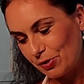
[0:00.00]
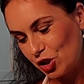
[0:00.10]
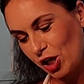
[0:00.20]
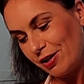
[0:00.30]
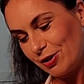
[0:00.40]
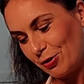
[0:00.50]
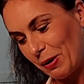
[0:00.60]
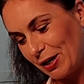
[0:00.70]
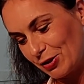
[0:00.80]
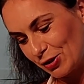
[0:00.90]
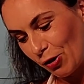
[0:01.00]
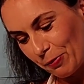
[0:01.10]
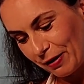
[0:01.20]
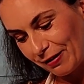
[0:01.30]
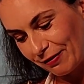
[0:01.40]
cherry tomatoes
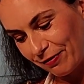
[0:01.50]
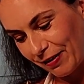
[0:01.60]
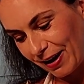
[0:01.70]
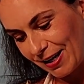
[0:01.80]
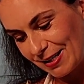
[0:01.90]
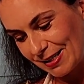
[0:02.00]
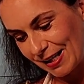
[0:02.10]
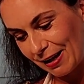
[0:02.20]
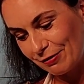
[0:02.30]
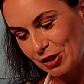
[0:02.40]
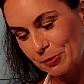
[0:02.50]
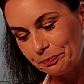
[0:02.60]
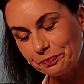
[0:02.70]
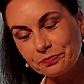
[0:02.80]
open face sandwich,